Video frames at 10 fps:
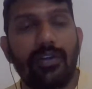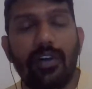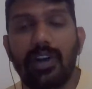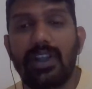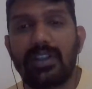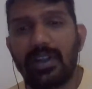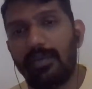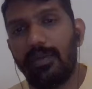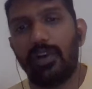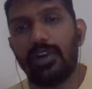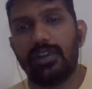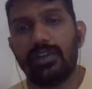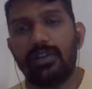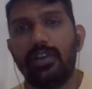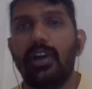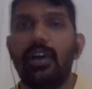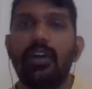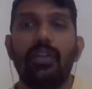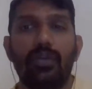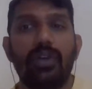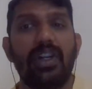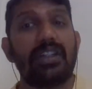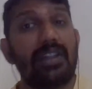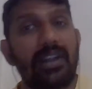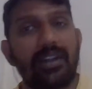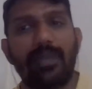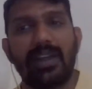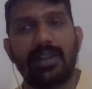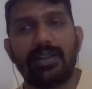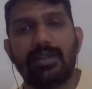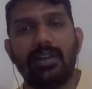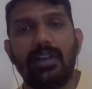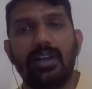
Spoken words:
for his employees who does the repairs.